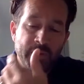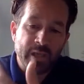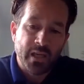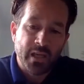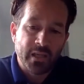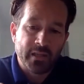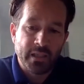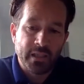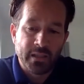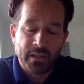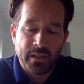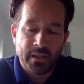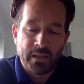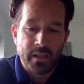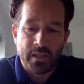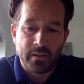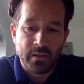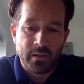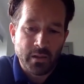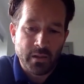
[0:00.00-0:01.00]
I think
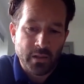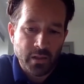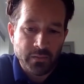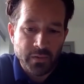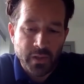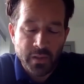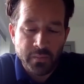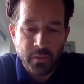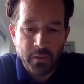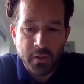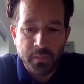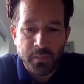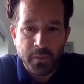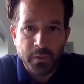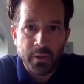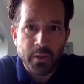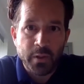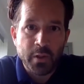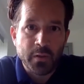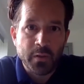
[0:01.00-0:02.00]
there's obviously multiple
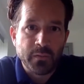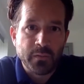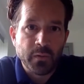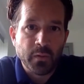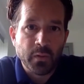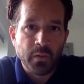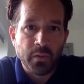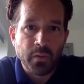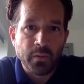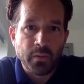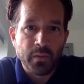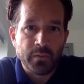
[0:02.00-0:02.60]
use for